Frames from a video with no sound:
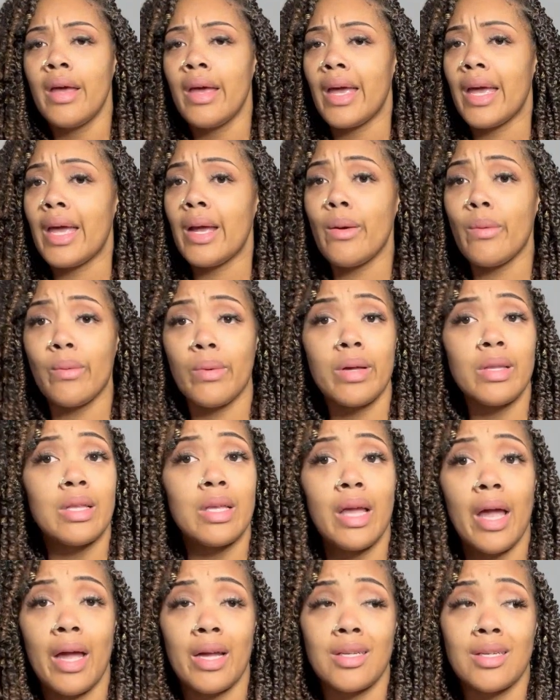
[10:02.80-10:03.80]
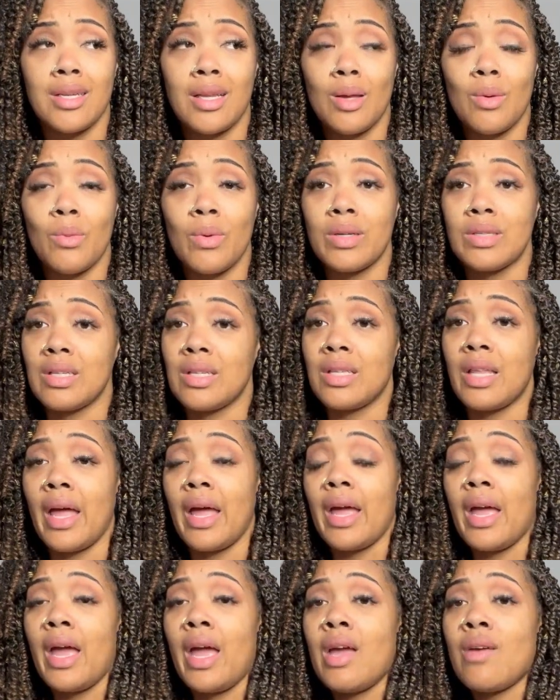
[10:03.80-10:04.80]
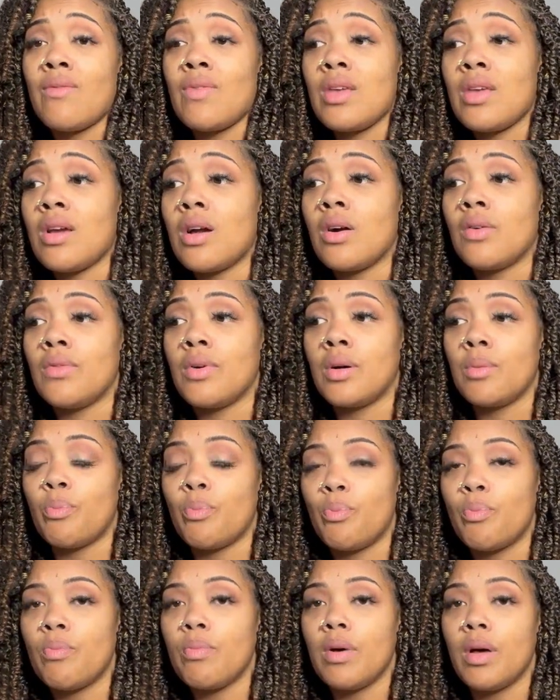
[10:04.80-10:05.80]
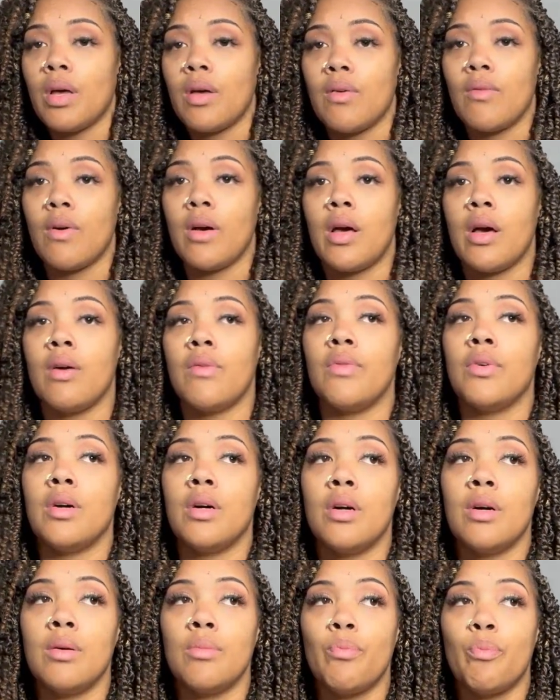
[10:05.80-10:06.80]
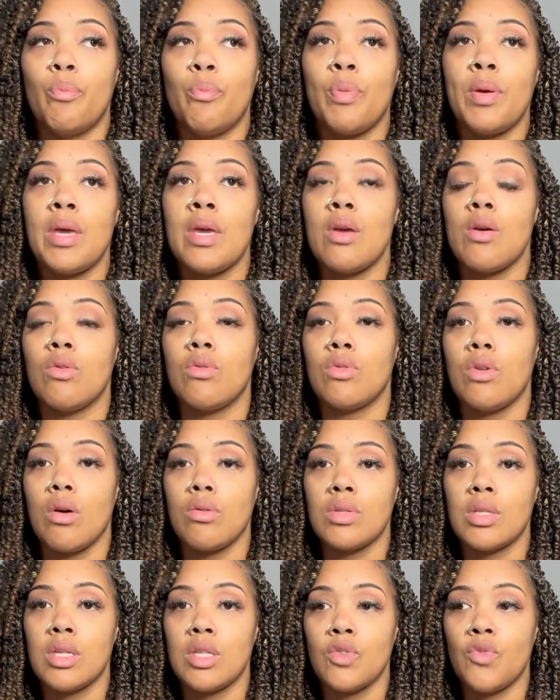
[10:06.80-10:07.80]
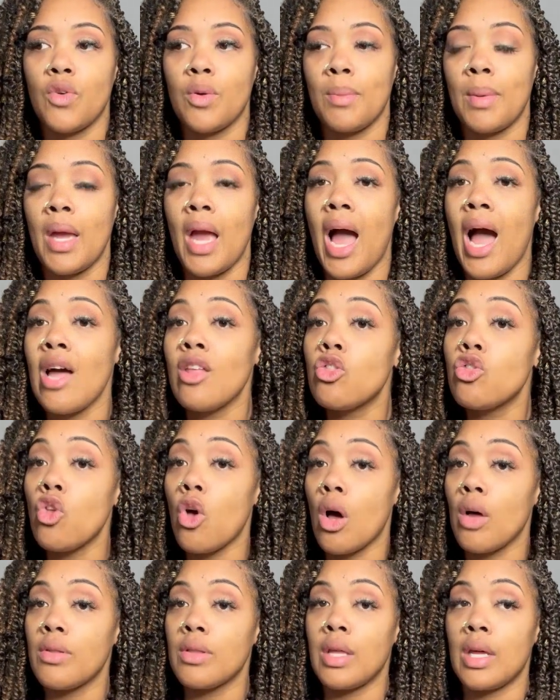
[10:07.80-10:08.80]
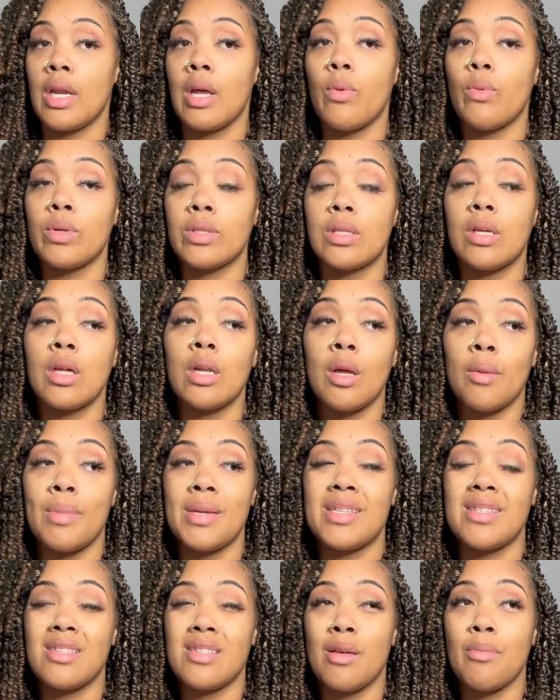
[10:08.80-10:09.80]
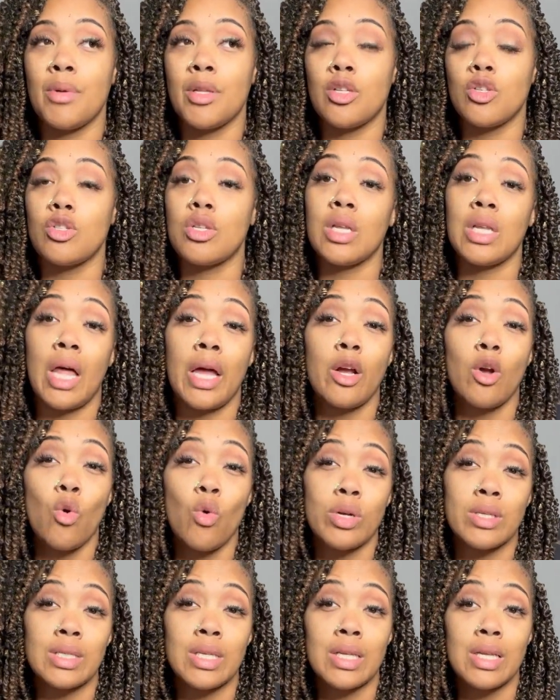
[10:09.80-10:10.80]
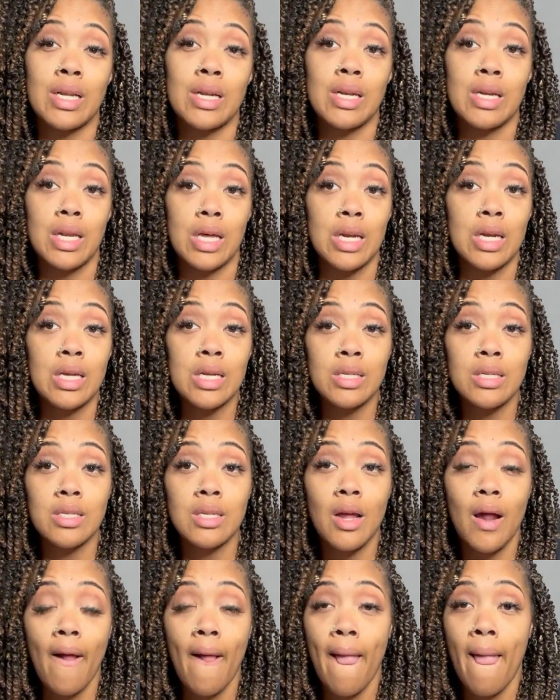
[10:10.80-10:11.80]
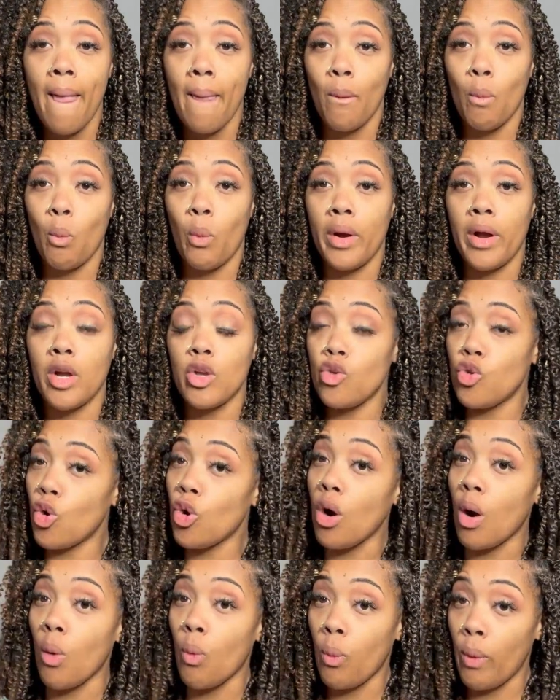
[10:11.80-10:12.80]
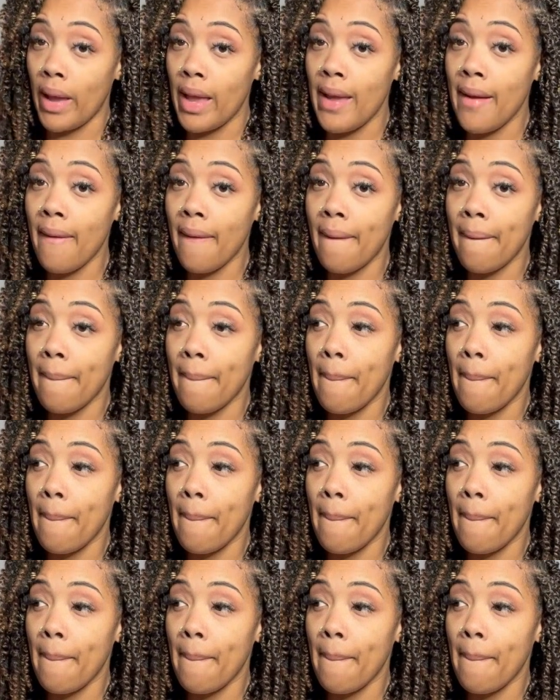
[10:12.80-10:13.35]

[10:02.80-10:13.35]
it really actually wasn't that heavy of a of, of a pill dosage for me. I thought that it was going to be similar to like going to the dentist where you're awake,